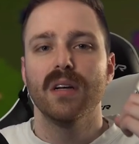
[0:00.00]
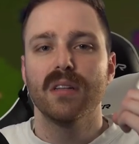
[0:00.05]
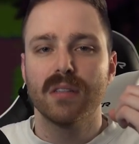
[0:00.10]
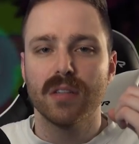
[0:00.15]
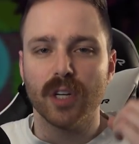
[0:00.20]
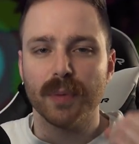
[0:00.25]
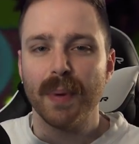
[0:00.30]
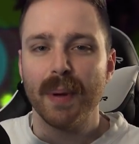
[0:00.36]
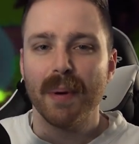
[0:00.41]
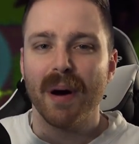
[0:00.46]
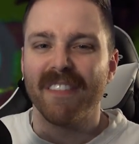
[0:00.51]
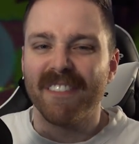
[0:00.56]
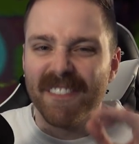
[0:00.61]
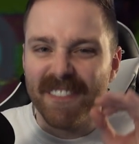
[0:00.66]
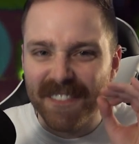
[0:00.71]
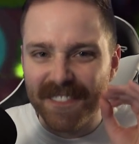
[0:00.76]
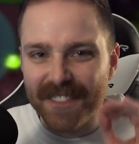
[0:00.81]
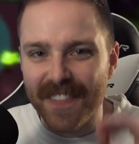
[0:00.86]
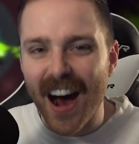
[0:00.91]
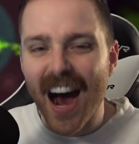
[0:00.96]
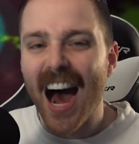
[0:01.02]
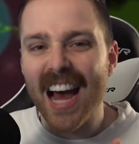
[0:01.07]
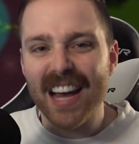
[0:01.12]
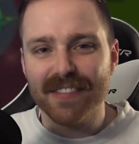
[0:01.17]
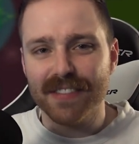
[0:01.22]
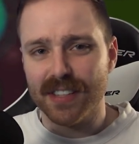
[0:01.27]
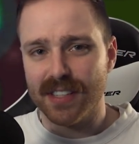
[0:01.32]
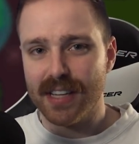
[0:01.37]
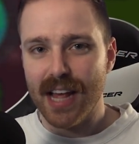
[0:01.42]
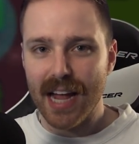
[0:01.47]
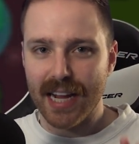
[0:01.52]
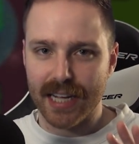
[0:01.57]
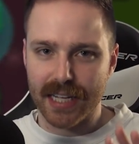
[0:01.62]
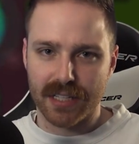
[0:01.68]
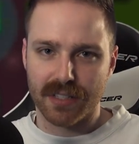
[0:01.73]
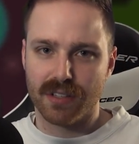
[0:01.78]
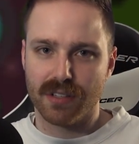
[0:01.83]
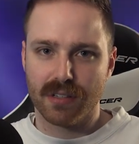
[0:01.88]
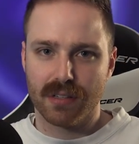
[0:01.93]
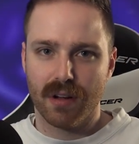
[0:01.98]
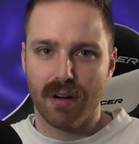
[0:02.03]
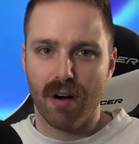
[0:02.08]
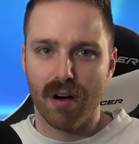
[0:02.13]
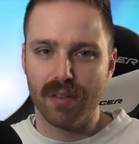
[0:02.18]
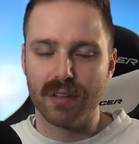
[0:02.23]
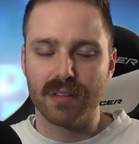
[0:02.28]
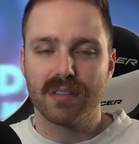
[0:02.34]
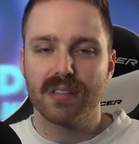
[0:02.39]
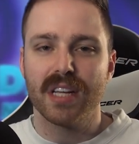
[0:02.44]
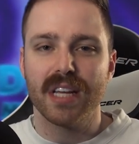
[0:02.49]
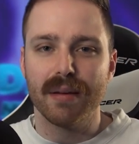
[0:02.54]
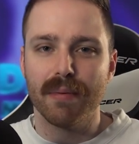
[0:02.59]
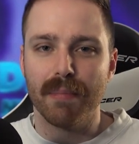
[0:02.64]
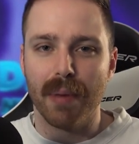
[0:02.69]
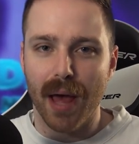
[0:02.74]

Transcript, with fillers: It took me about 5 seconds on the Steam